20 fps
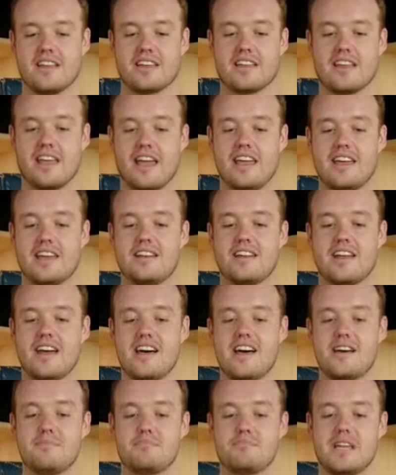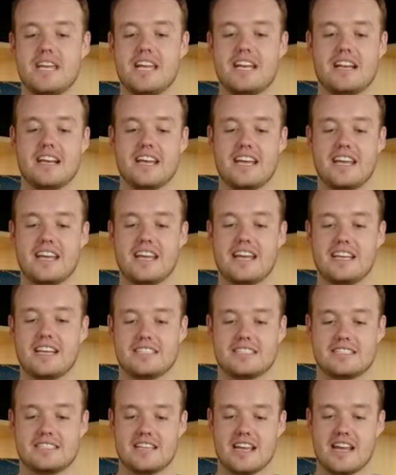You cannot beat
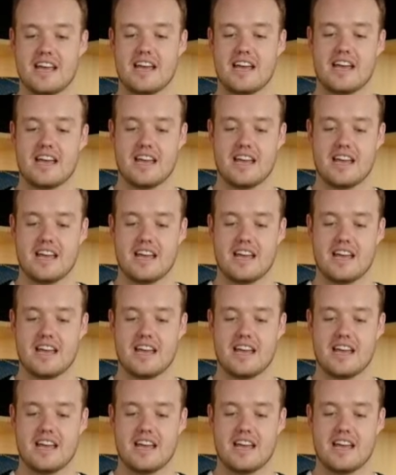it.